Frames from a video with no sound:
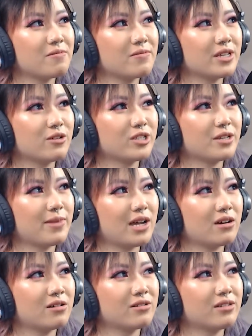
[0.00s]
it was
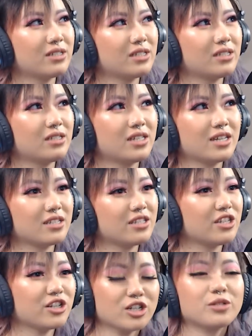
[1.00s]
about 6
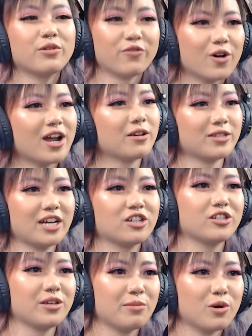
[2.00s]
years before I was
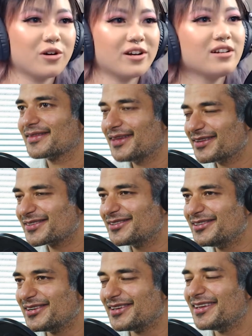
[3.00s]
actually born. That's
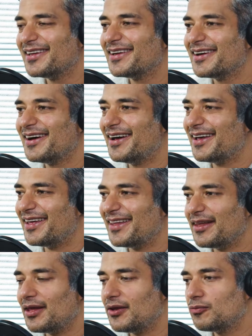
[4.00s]
cool. And
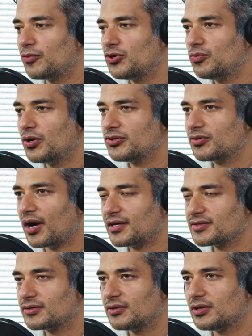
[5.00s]
you went to high
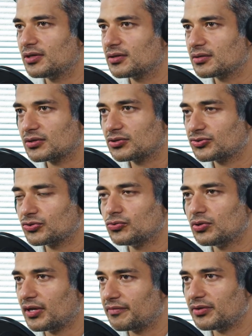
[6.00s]
school,
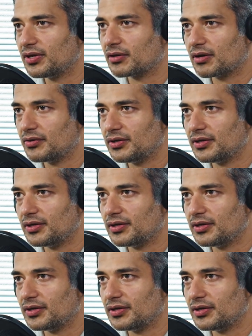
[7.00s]
everything around